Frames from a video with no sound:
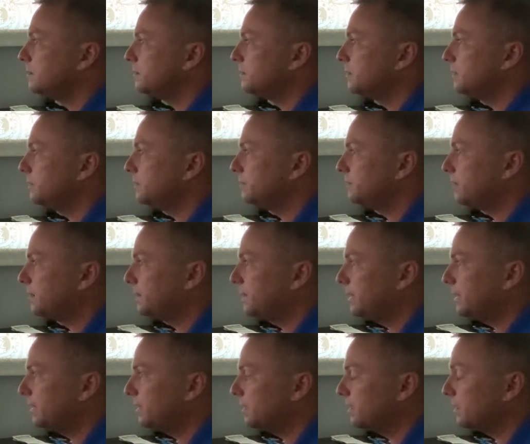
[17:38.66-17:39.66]
Clear
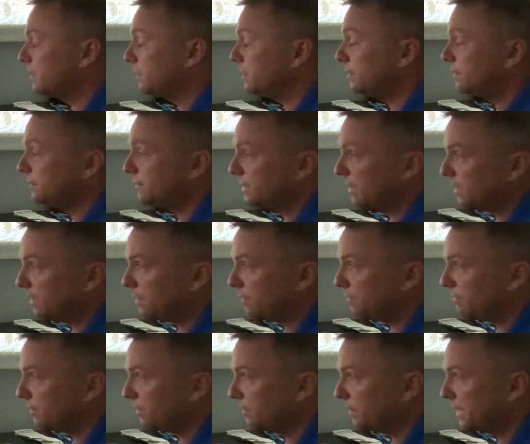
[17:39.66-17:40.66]
runway, or clear for takeoff,
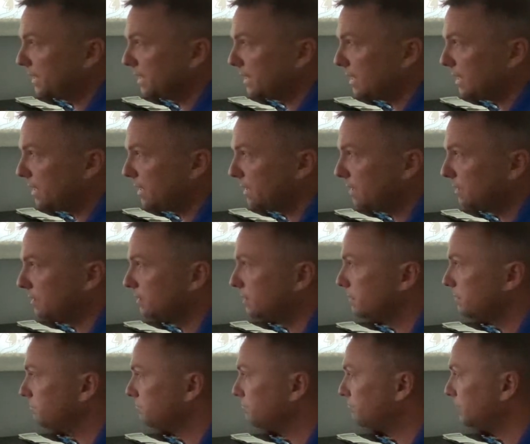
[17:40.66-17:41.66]
runway 9,
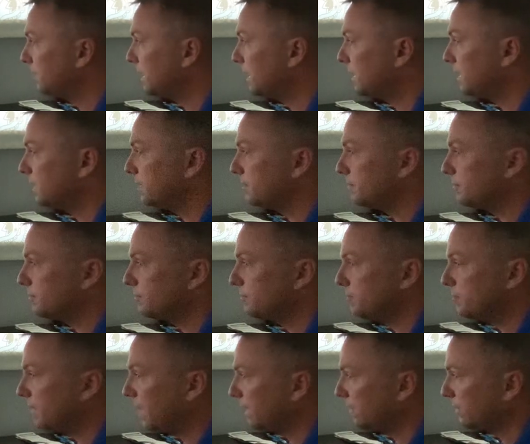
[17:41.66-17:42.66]

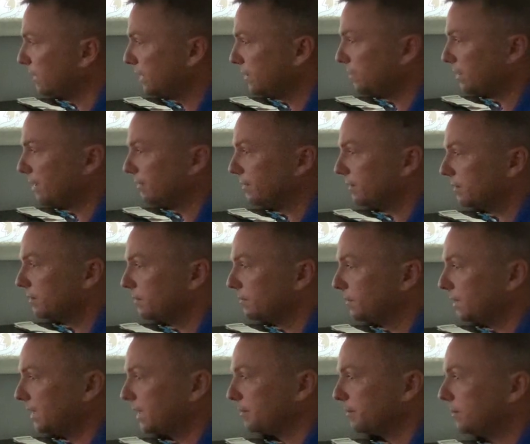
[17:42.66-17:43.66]
make right traffic
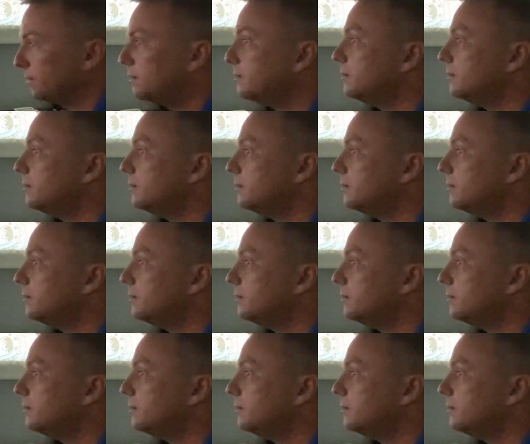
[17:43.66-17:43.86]
when able.